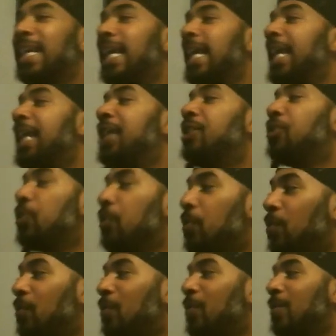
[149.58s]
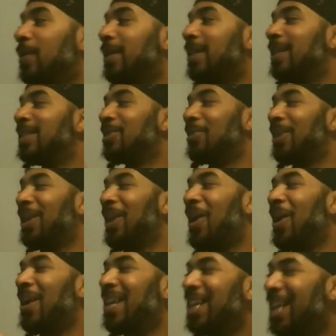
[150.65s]
did he do so that
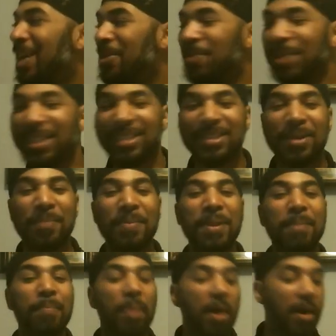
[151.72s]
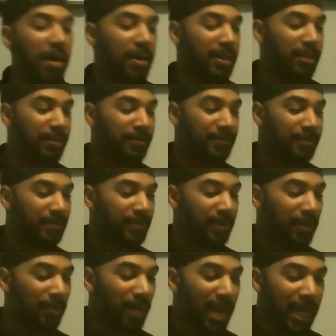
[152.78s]
our iniquities could be pardoned?
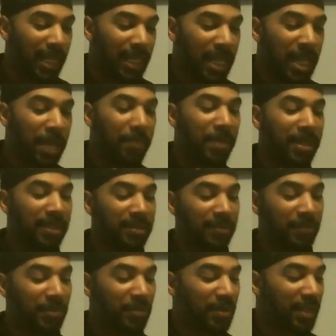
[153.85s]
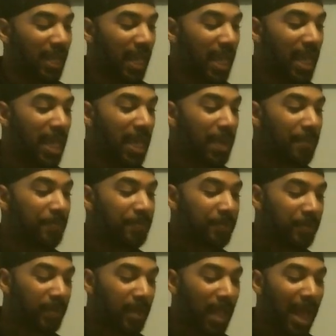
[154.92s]
Right? Yeah. Because if you look at
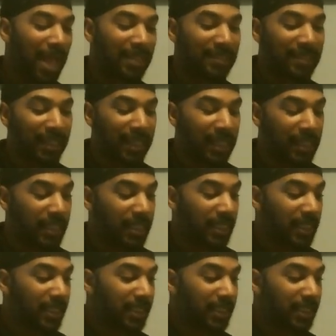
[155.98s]
Isaiah